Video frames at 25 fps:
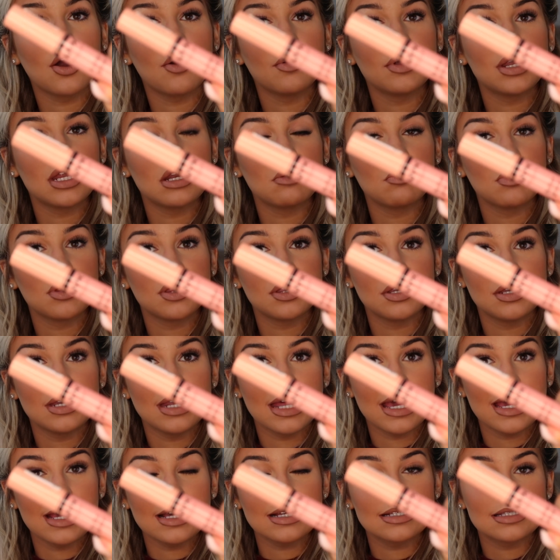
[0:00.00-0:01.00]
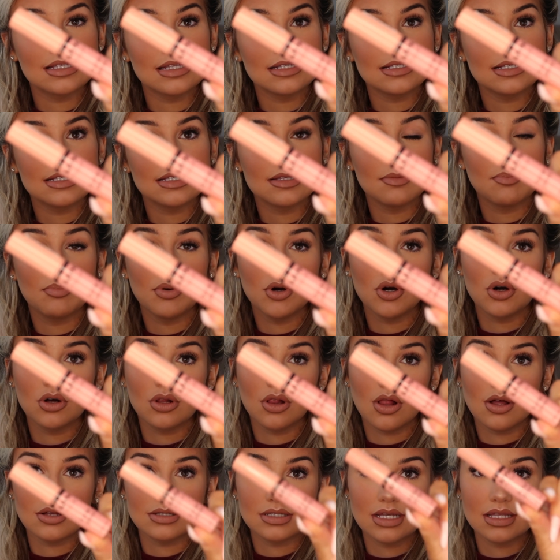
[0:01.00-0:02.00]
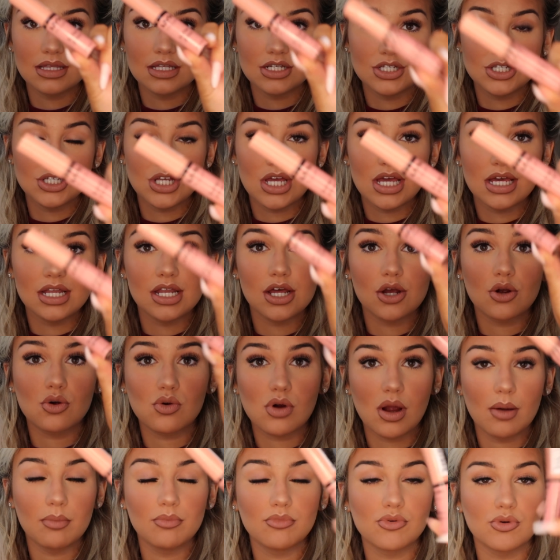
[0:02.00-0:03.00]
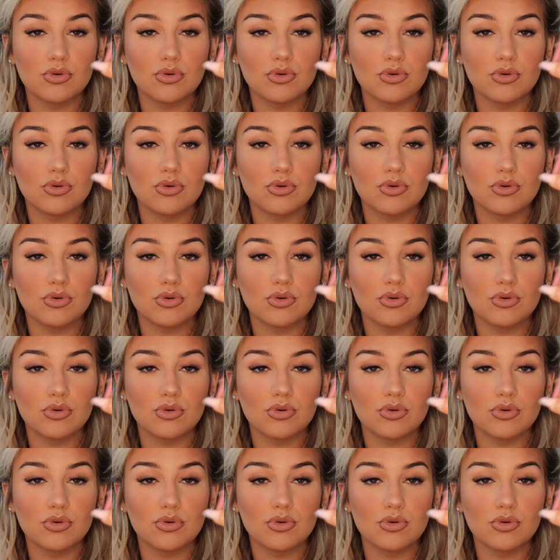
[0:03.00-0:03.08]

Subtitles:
going in with NYX. This is the butter gloss in the shade Creme